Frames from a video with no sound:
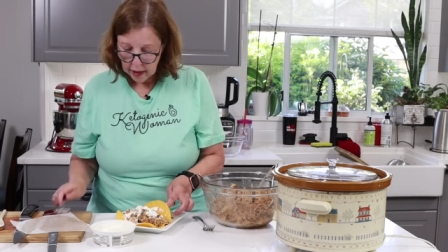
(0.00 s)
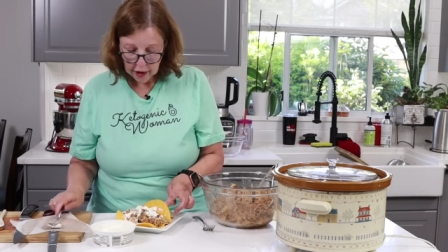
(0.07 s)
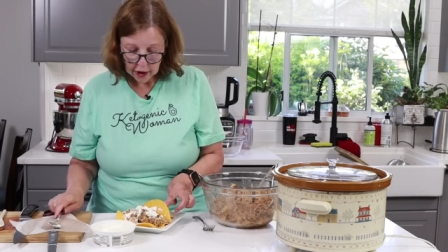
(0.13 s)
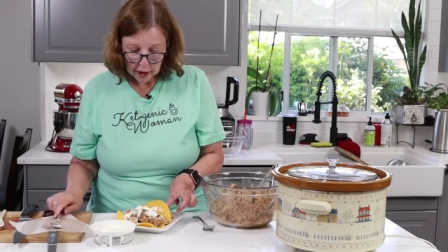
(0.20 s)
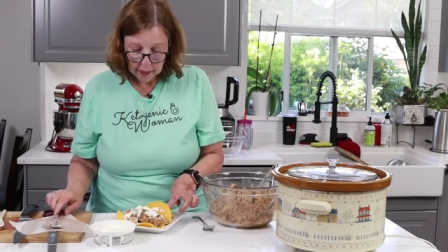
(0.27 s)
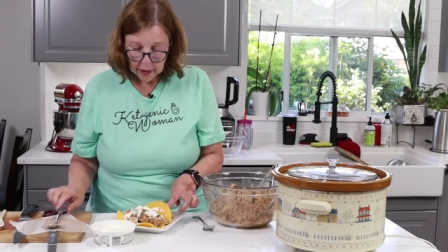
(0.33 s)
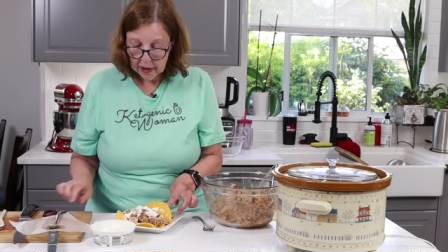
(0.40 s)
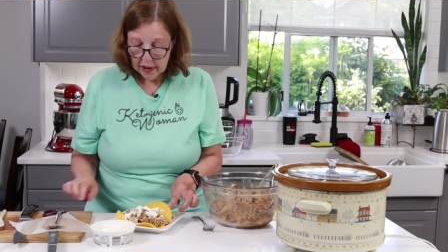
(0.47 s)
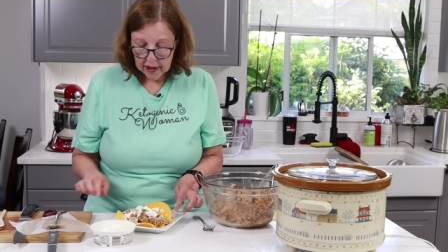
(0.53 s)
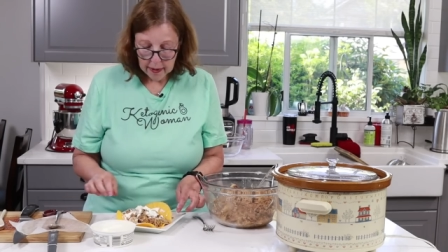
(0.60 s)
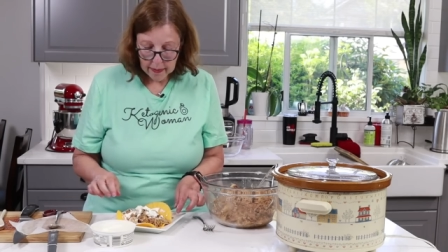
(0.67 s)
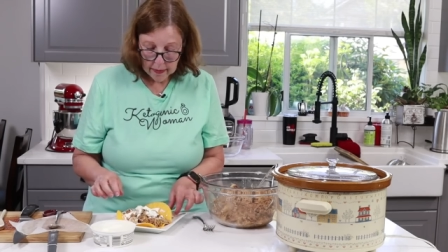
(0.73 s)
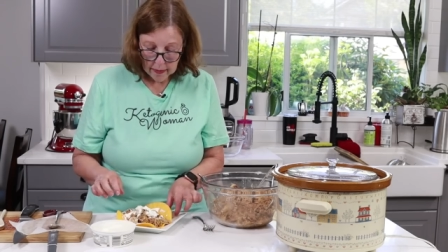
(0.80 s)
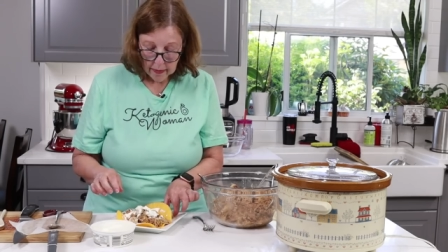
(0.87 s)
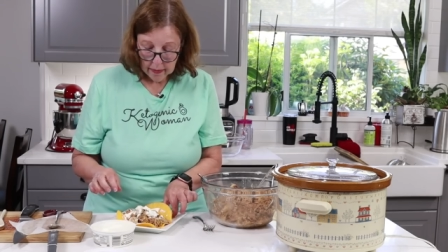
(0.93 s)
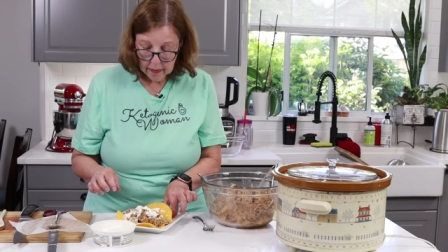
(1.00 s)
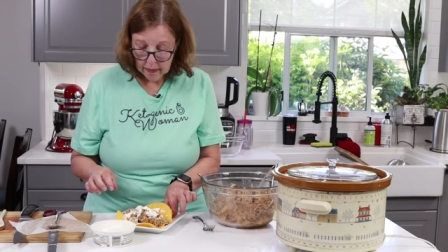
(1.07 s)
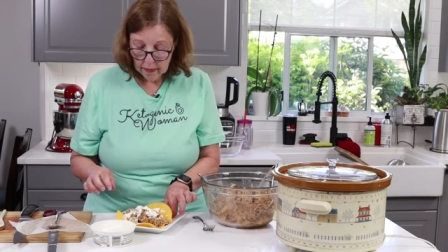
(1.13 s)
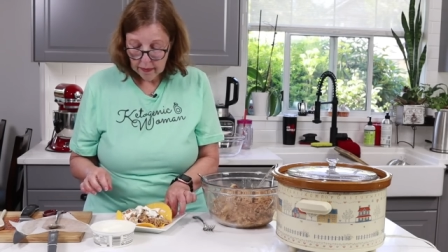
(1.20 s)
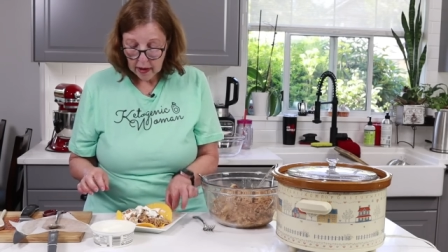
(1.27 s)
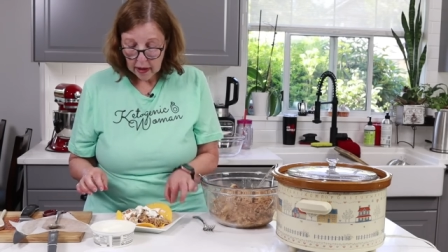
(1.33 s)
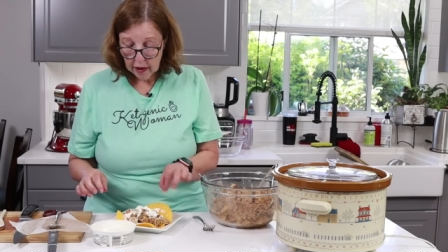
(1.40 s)
You could put some
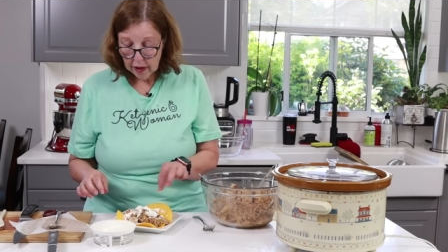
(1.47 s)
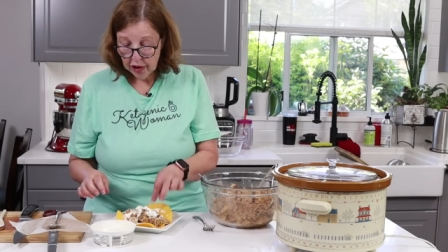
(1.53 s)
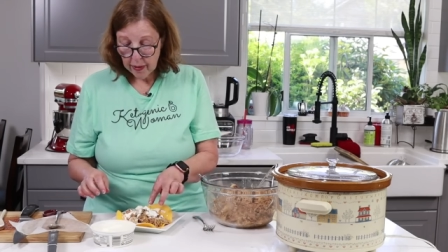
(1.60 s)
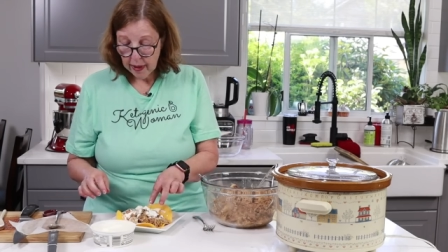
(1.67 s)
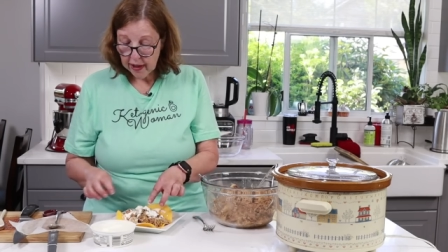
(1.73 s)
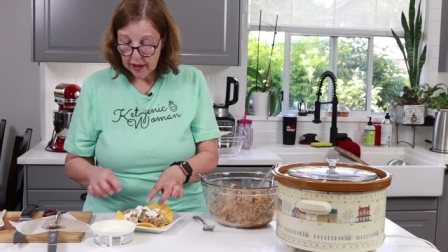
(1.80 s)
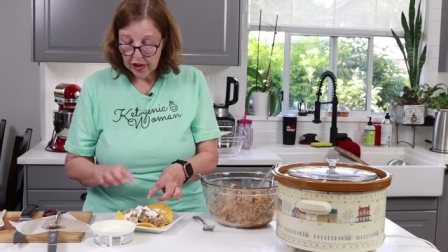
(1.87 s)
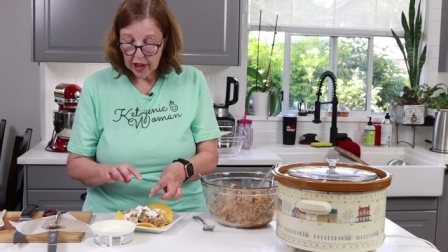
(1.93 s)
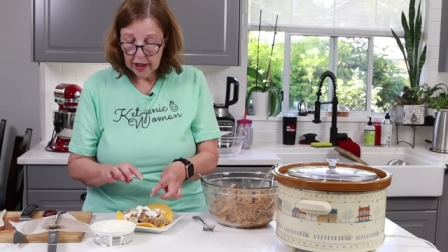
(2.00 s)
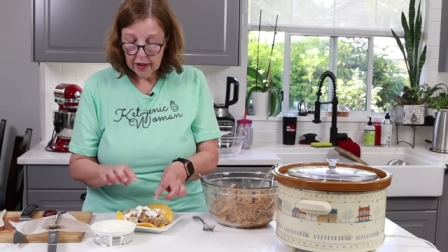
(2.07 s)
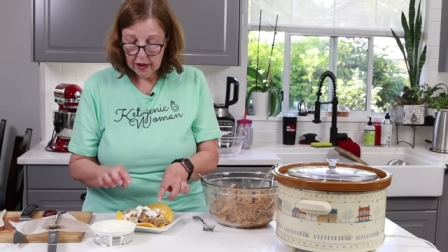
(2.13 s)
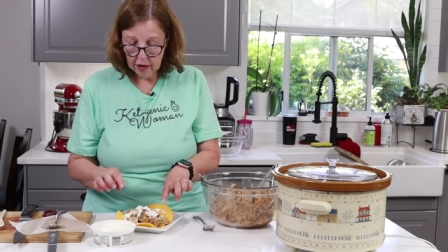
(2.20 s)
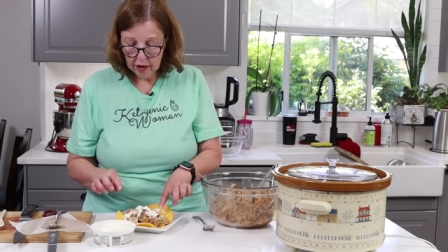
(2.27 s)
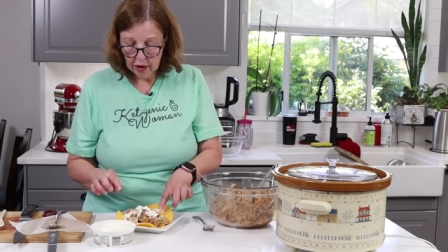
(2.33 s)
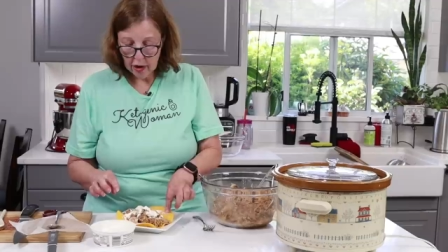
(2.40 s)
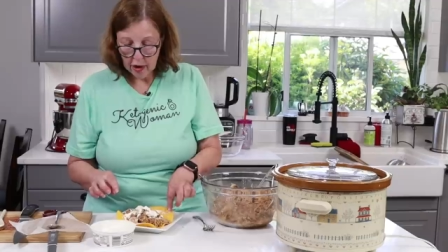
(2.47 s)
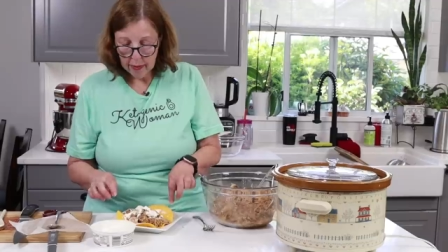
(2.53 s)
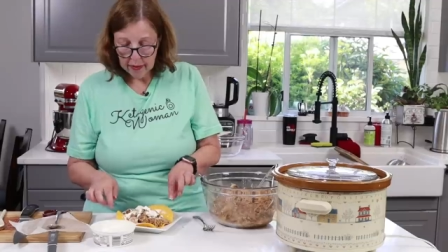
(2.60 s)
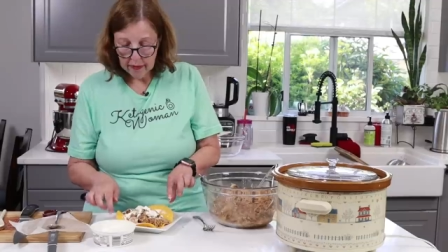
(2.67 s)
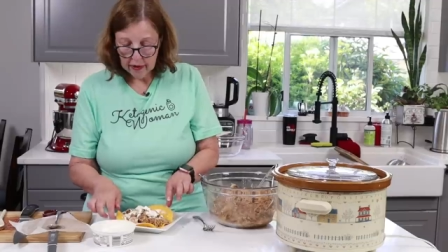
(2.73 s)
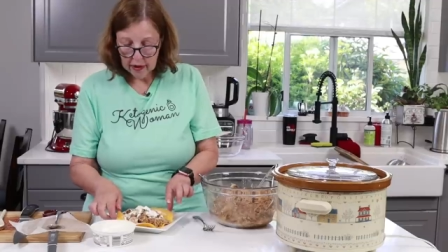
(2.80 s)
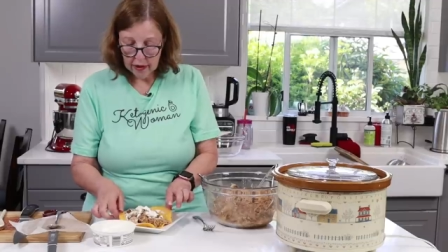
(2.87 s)
uh, shredded cheese on
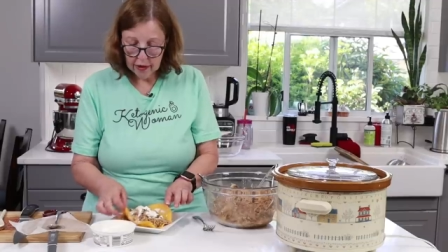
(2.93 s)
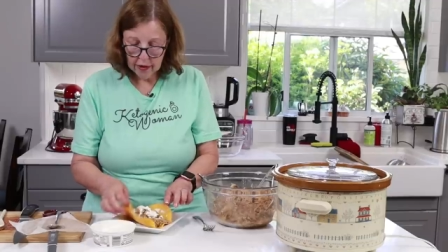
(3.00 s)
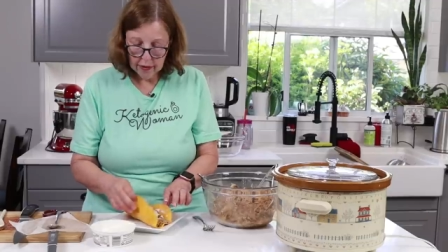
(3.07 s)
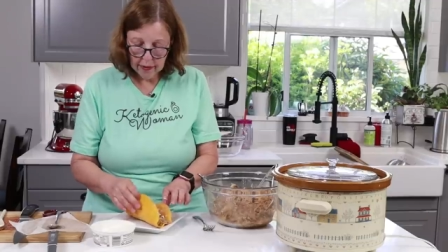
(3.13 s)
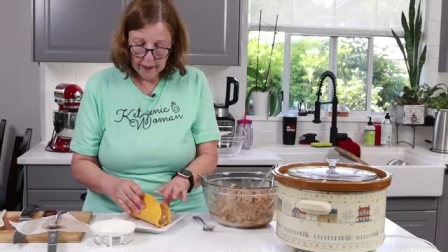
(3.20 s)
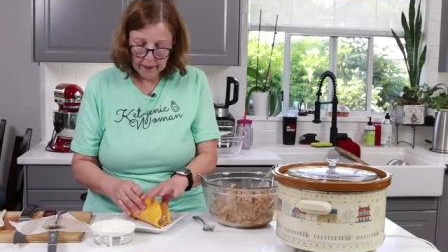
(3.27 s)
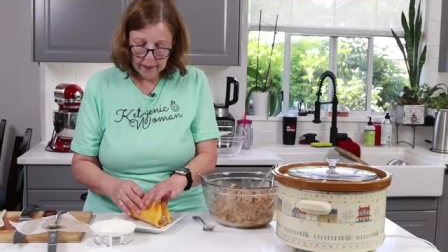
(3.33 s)
top of it too.